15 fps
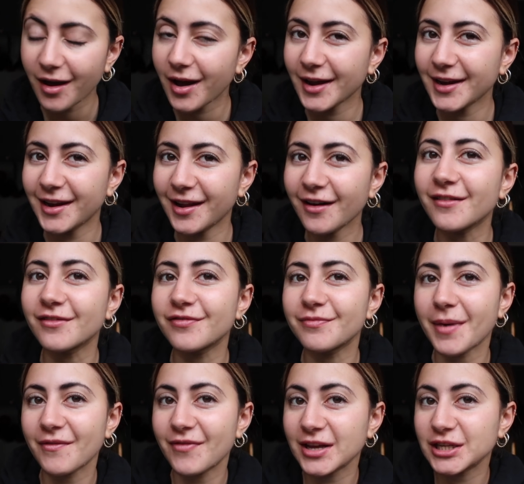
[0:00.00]
I love
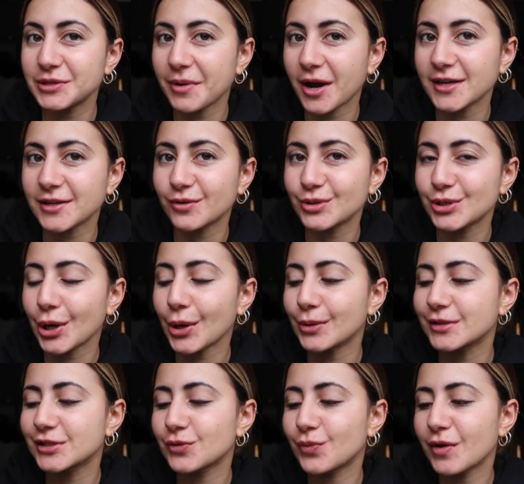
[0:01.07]
my Vegemite on
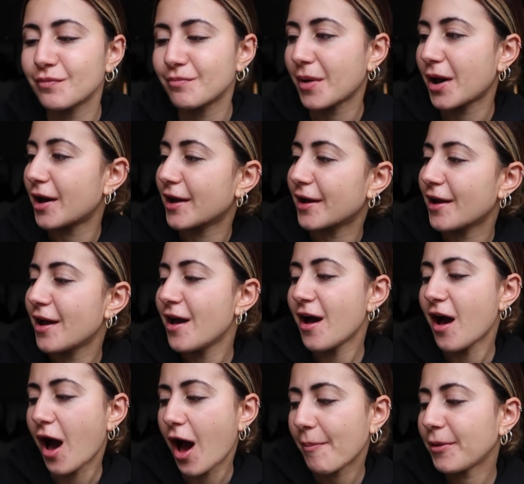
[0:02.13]
toast with my
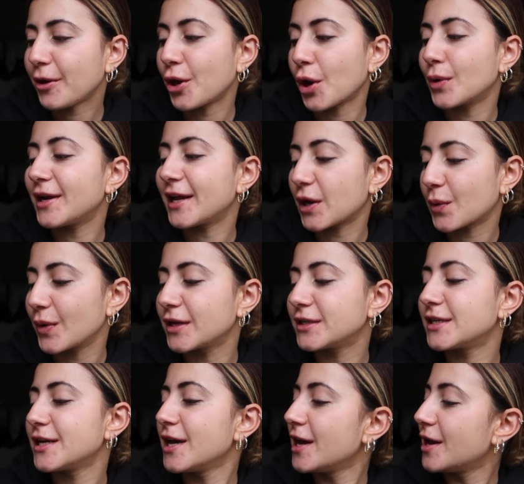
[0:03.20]
up-and-go
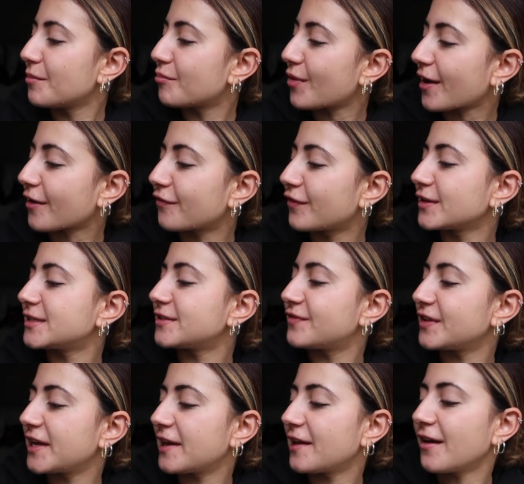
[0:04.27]
liquid breakfast
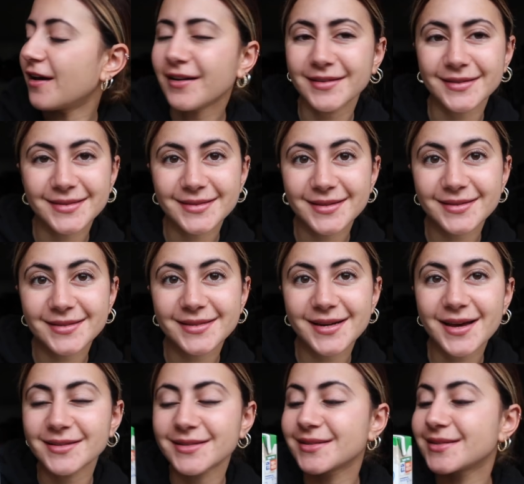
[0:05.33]
vanilla ice instead.